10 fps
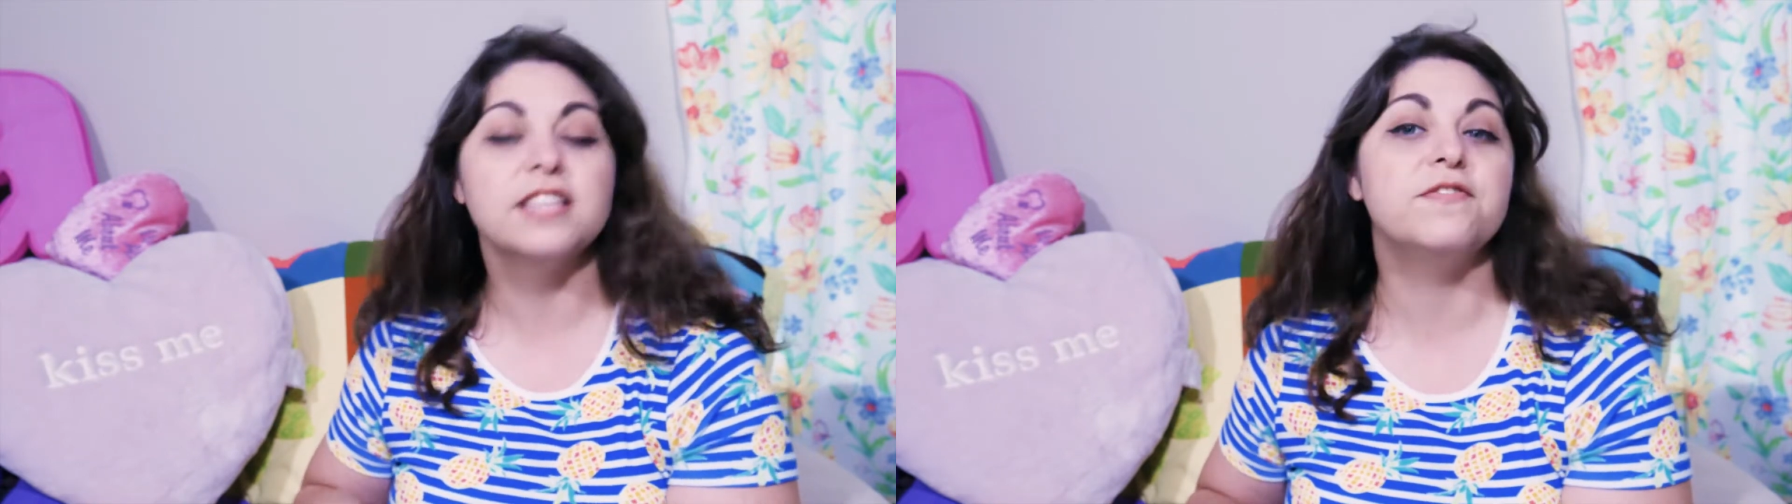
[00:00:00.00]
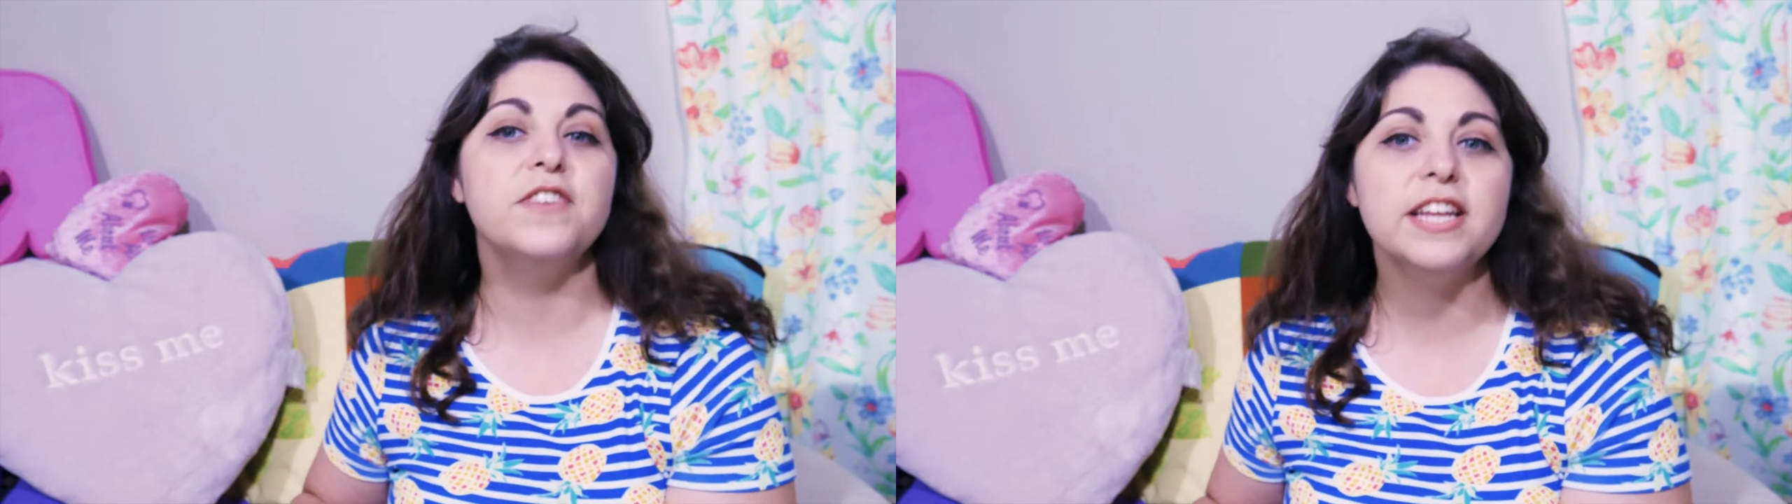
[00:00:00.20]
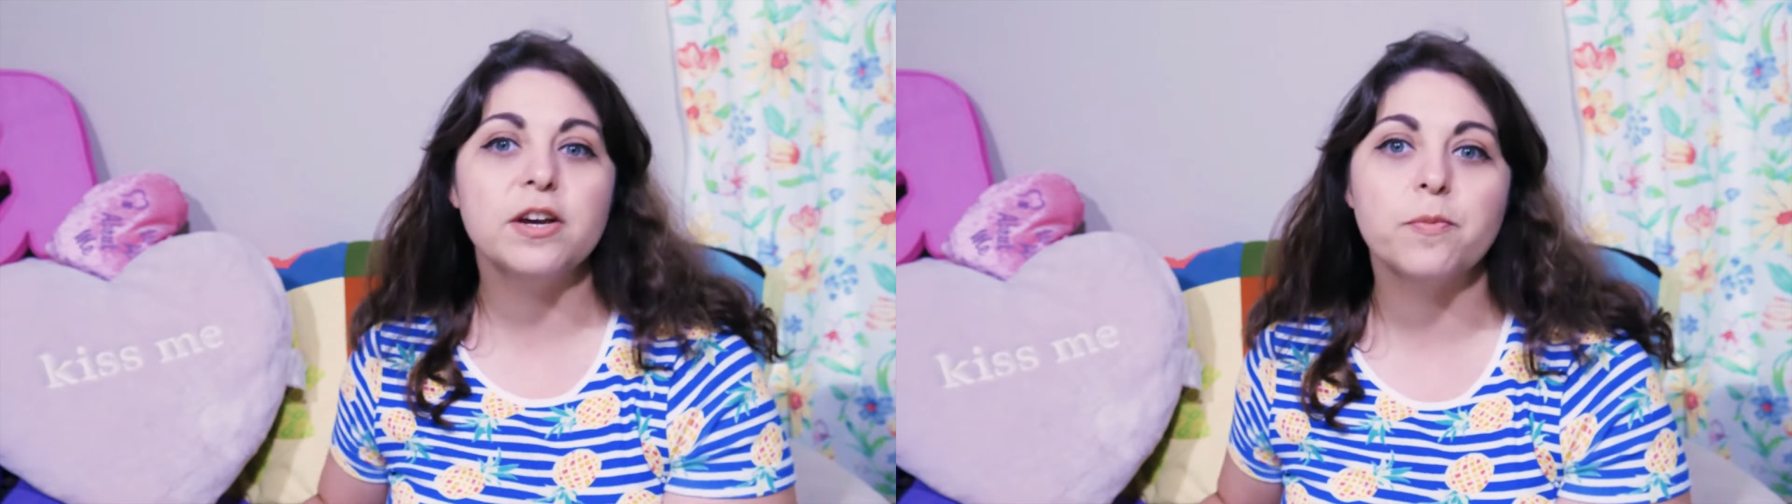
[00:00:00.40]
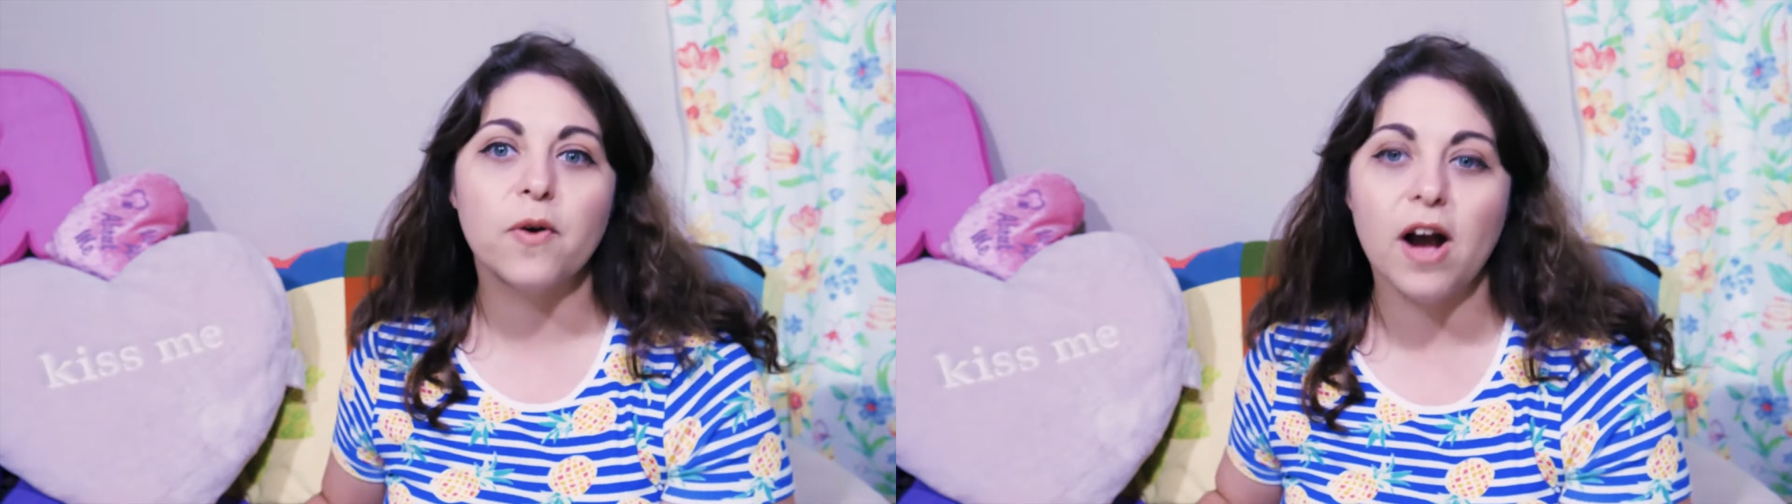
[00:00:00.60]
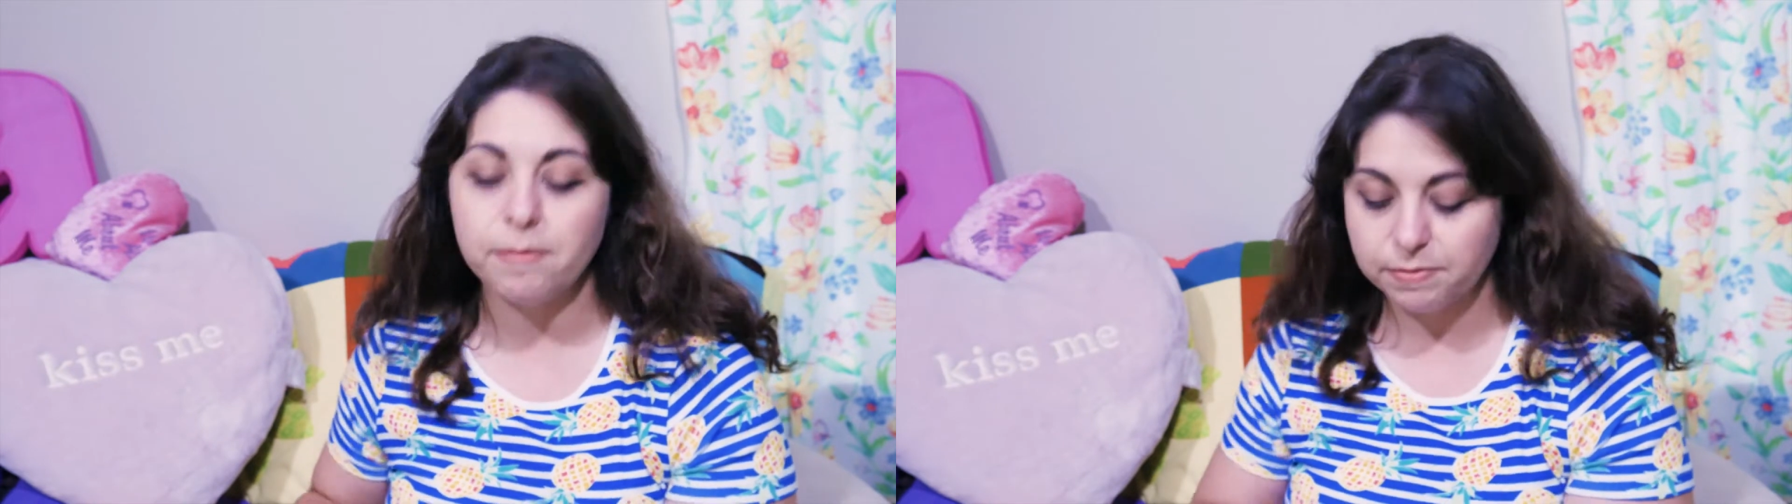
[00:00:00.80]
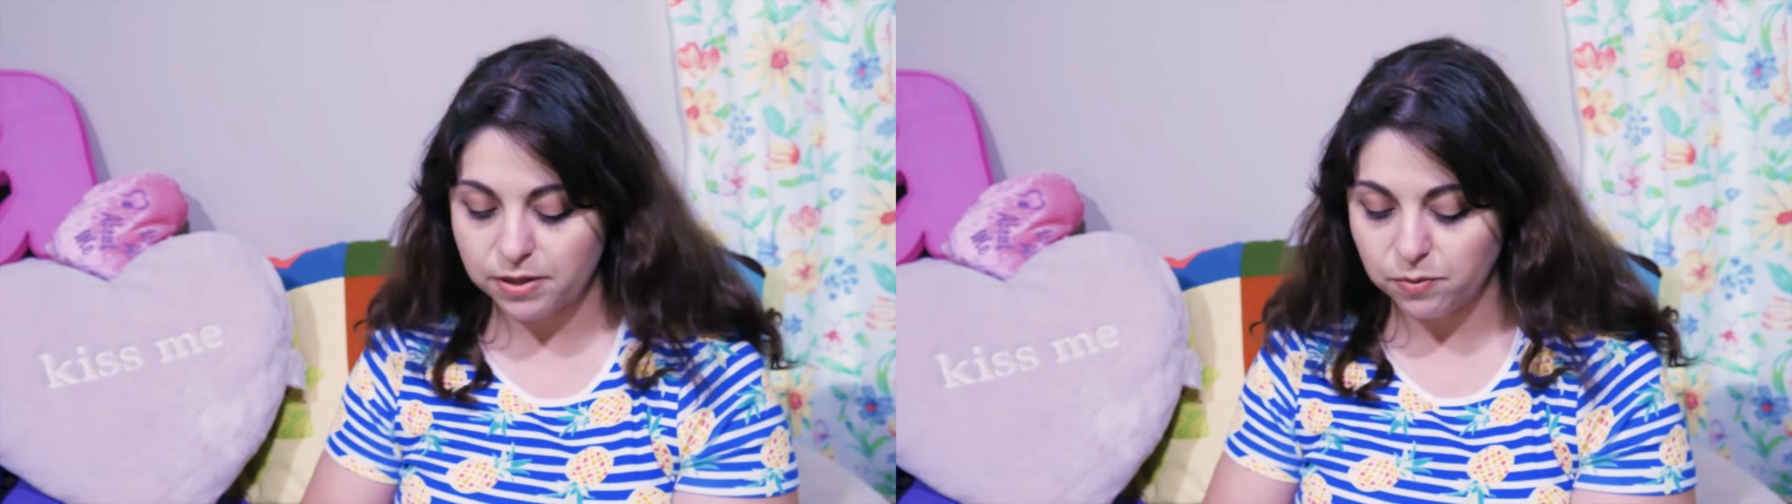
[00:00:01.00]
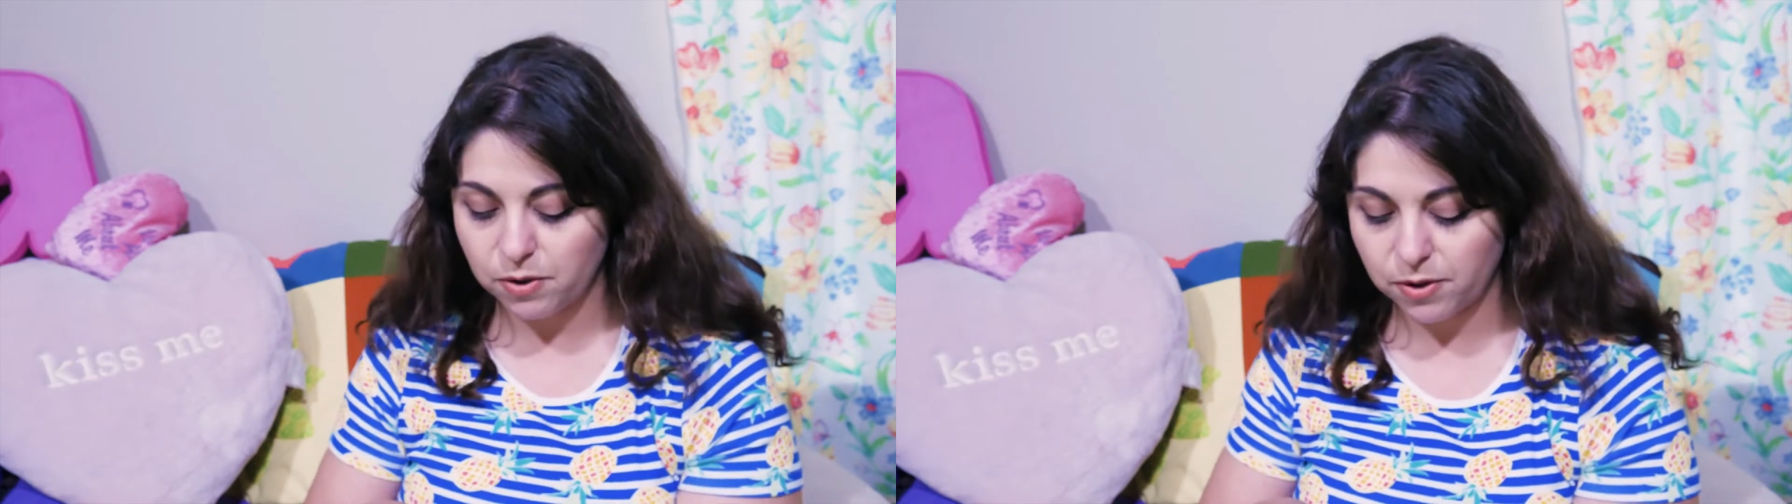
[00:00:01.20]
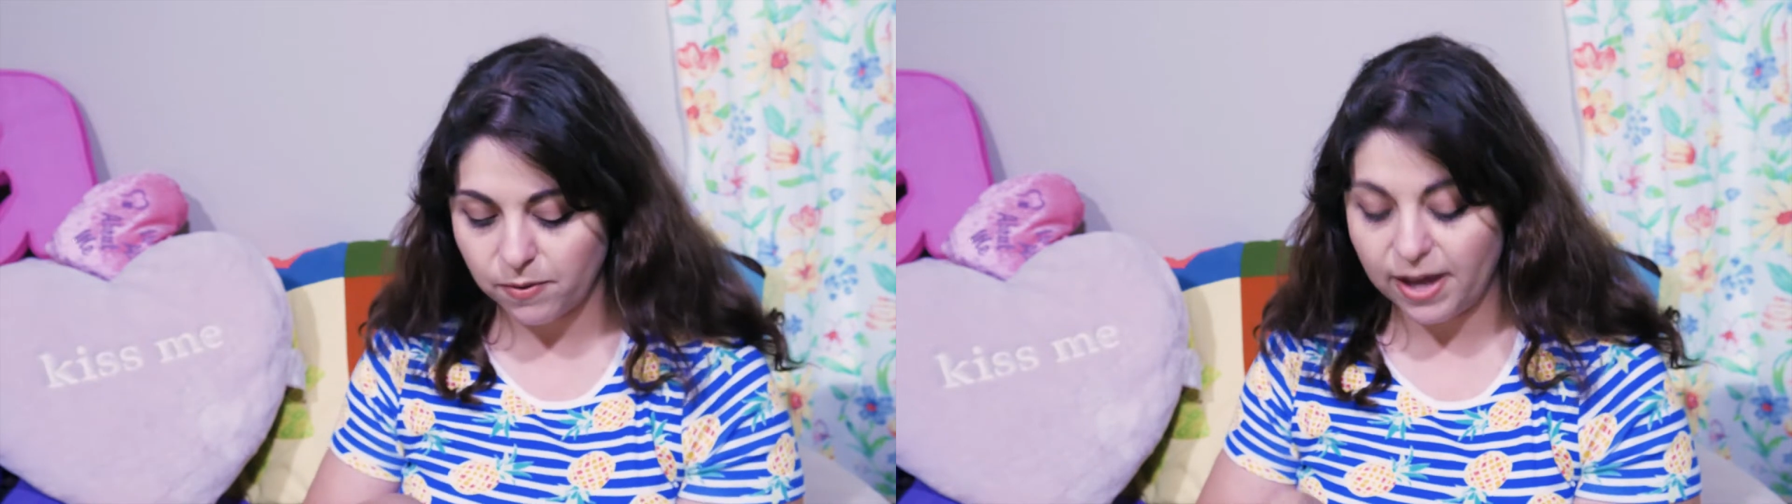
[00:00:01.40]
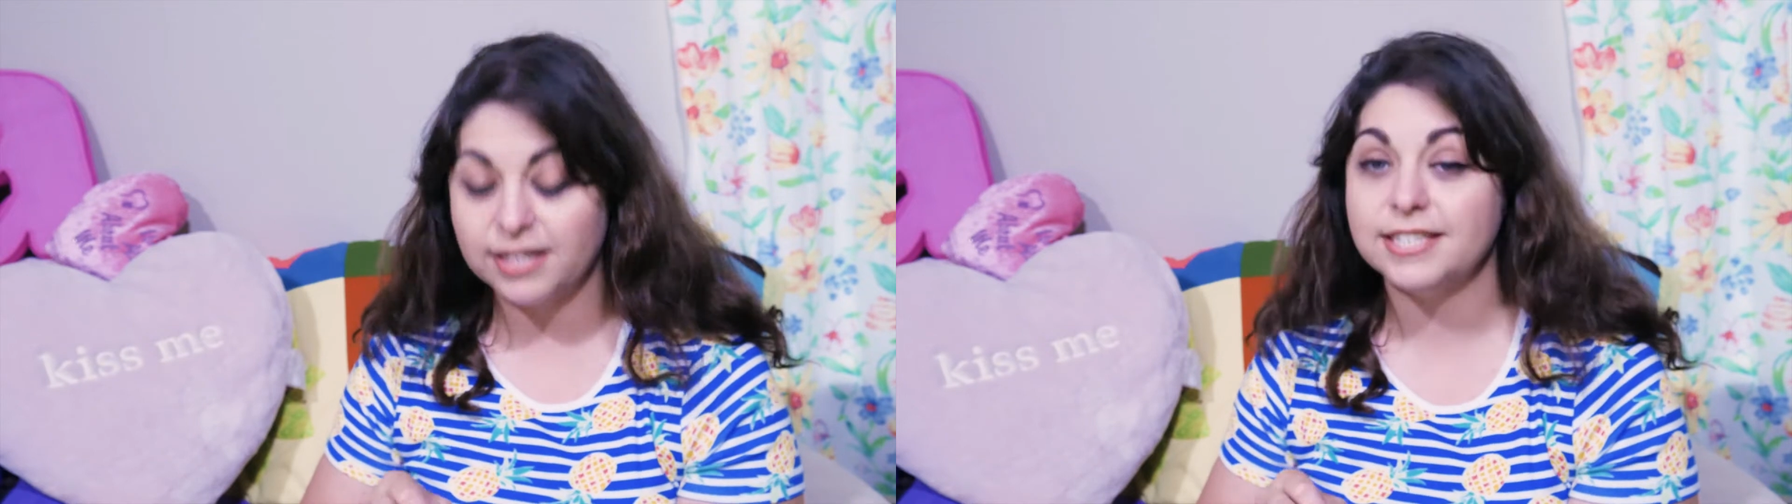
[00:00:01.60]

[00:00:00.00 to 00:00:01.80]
video probably won't go out